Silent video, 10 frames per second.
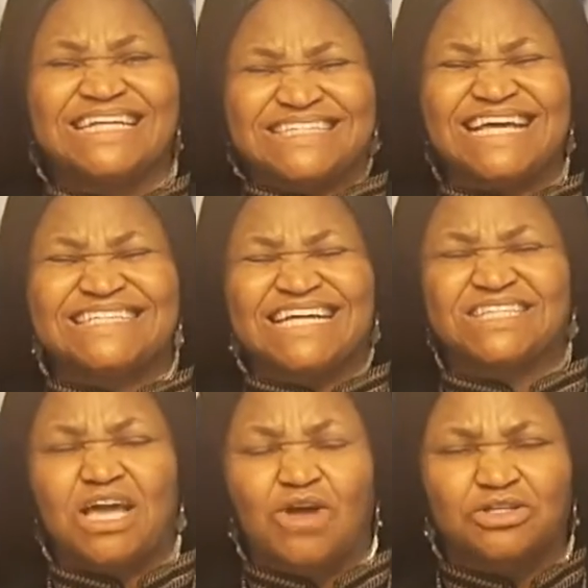are things that
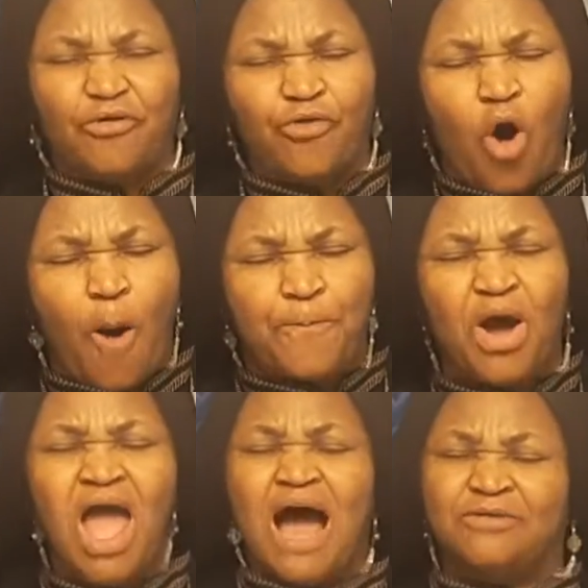take you out of hope
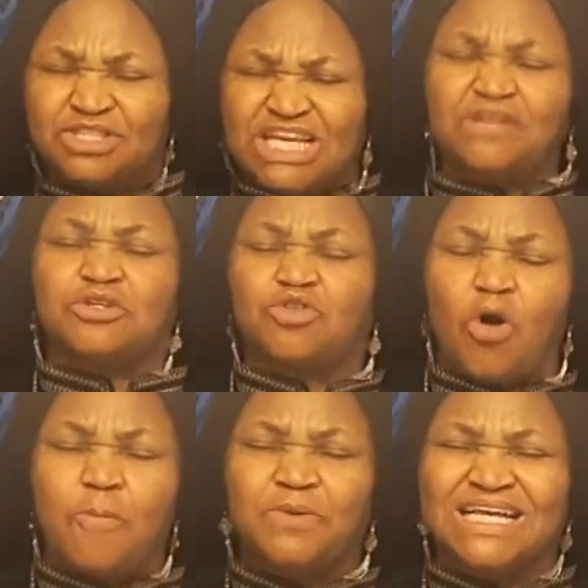and send you to
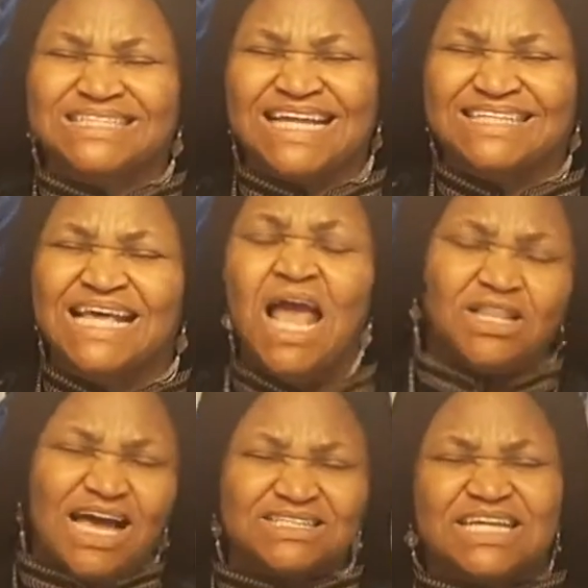hopelessness.
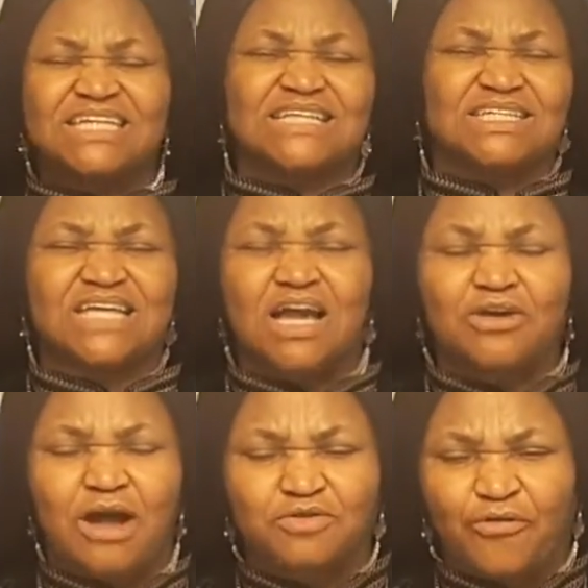There are things that take you
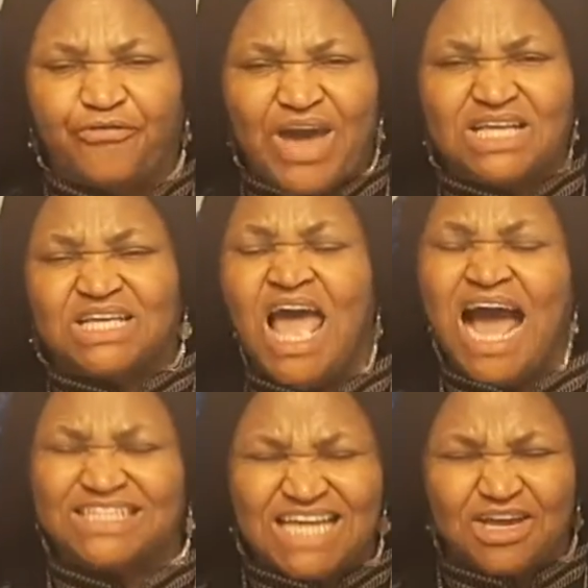out of faith
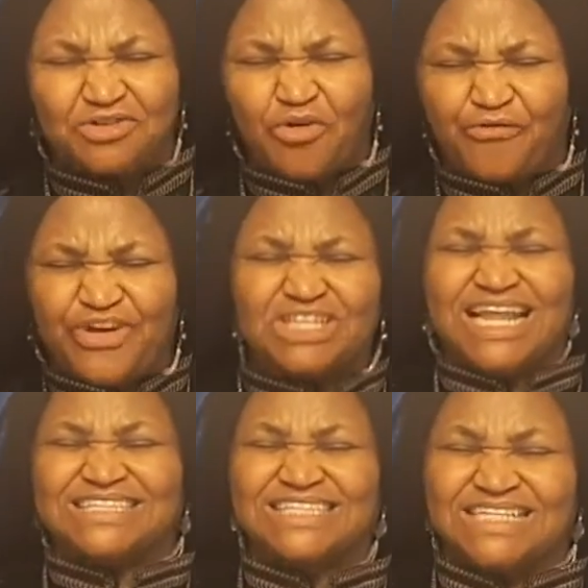and take you to
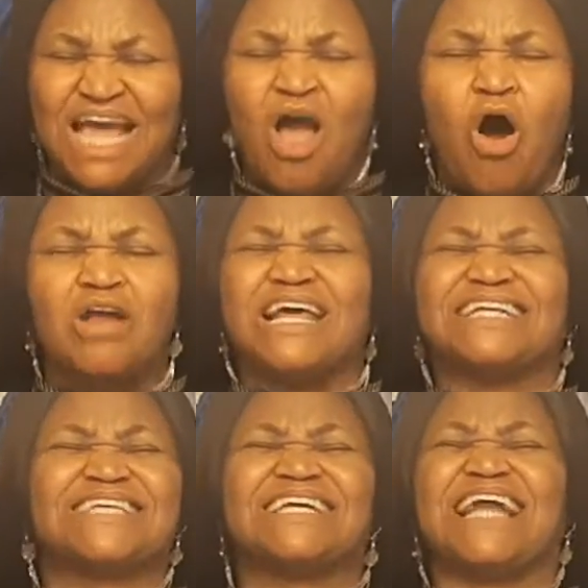faithlessness. Amen. Or there are
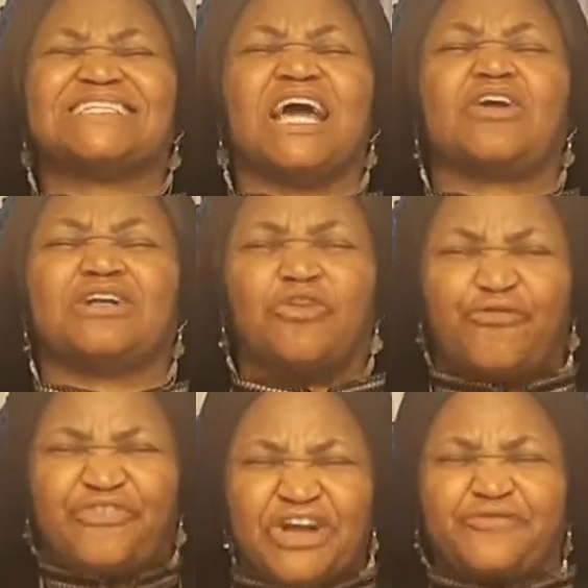things that take you out of
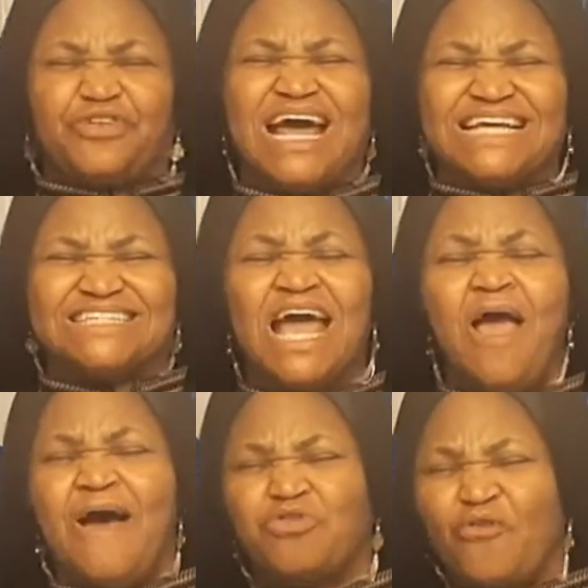faithfulness
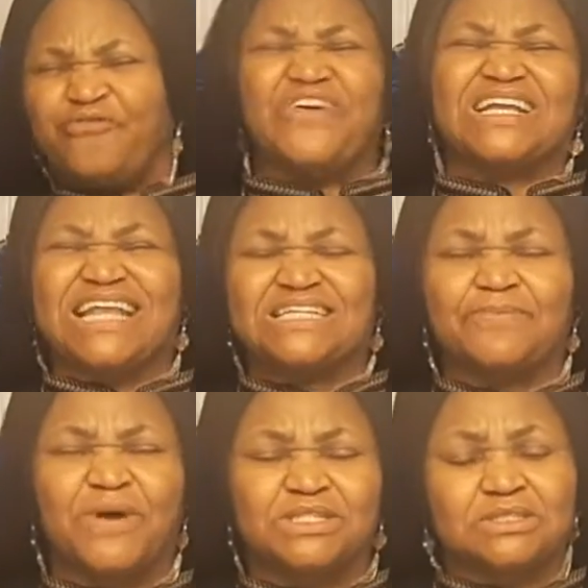to faithless.
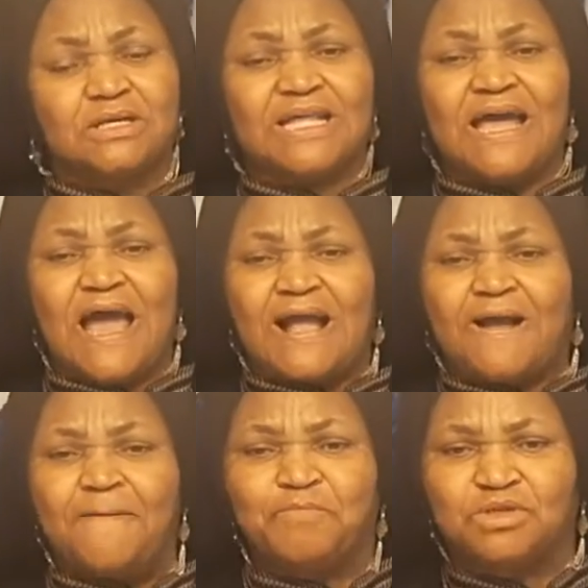But today I
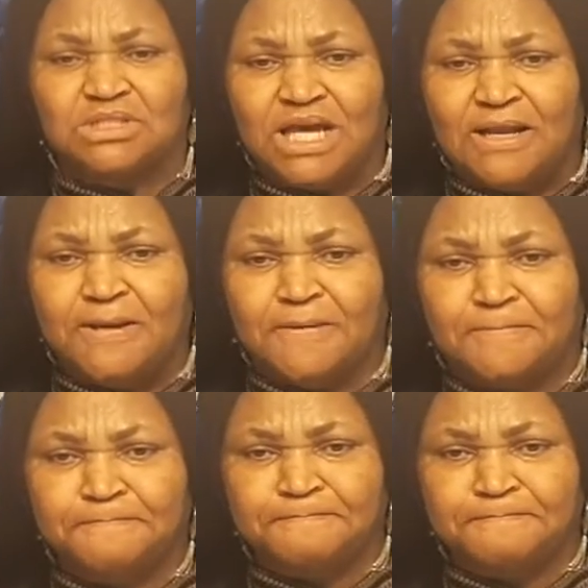come to tell you,